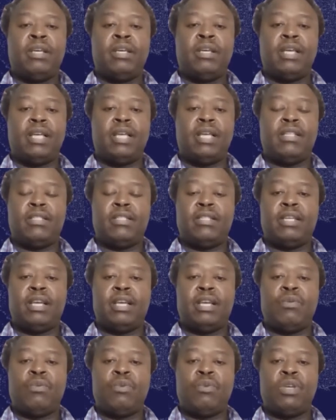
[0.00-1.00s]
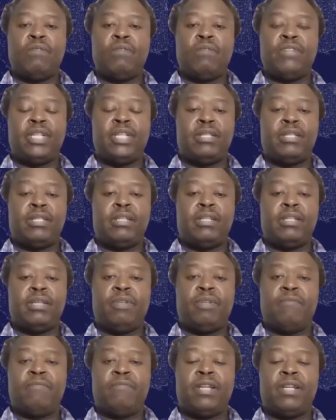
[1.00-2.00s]
And this year, we have recently
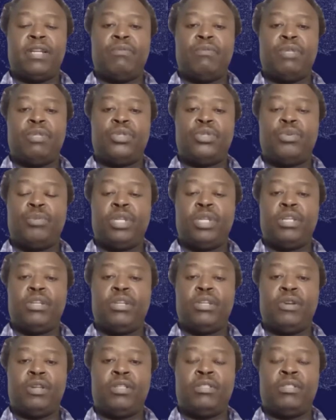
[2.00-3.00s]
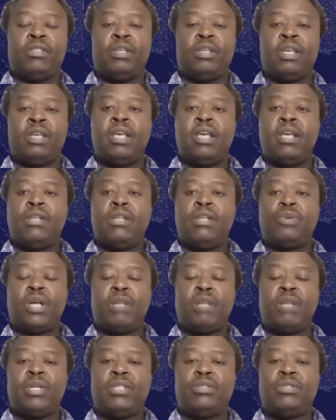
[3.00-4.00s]
been funded with $2 million to
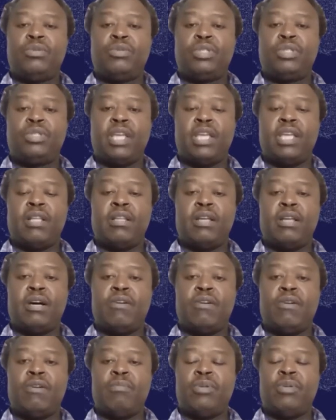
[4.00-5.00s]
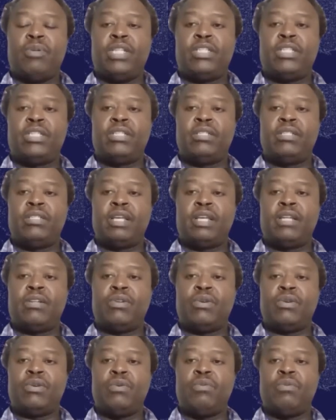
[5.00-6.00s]
help us to scale our operations and
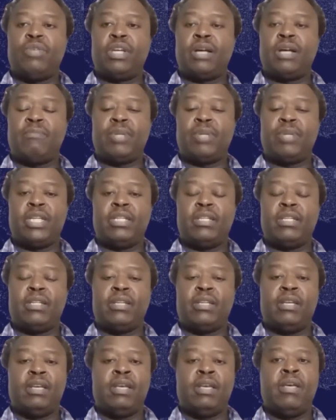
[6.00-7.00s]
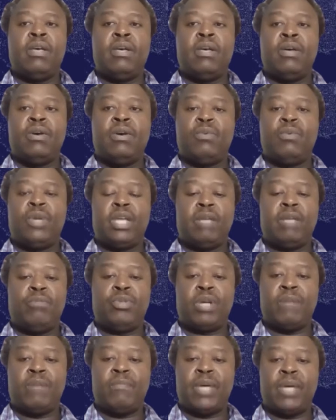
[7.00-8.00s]
grow the company. We aim to
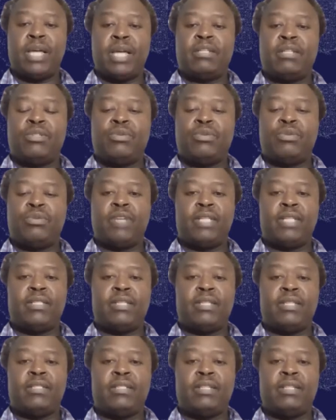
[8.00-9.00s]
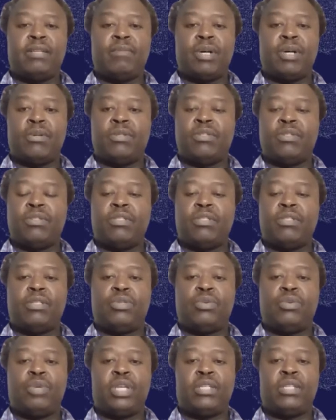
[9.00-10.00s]
come back to investors in about
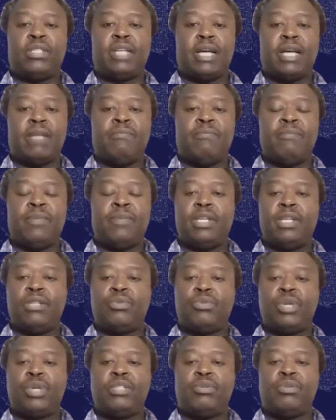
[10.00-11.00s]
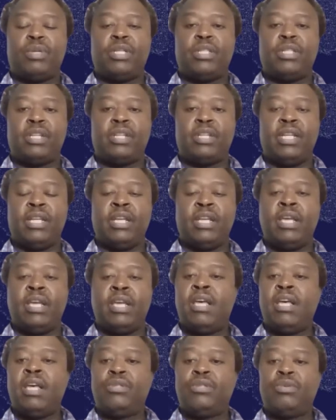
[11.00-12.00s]
2 years' time, in 2023,
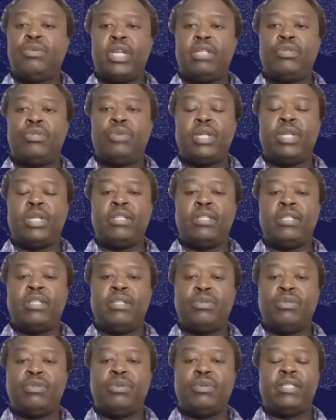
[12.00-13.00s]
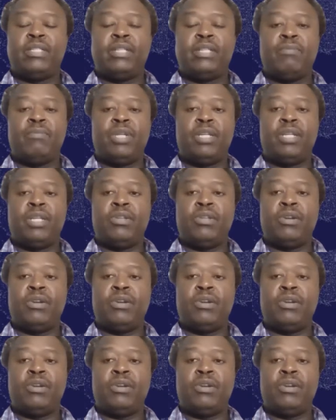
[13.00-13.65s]
to raise $10 million